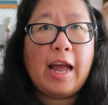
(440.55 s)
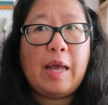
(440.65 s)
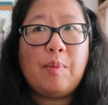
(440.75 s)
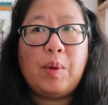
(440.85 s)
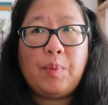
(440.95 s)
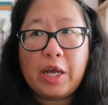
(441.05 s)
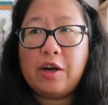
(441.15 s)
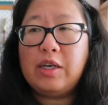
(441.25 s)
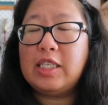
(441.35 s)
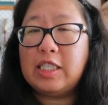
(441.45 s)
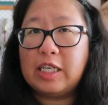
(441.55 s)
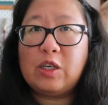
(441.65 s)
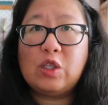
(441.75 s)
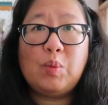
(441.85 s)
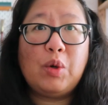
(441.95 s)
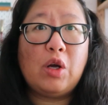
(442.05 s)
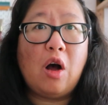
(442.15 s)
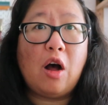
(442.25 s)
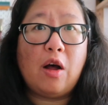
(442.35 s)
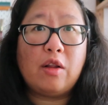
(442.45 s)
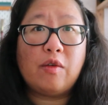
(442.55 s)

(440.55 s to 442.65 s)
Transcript: I prepared a sticker to put on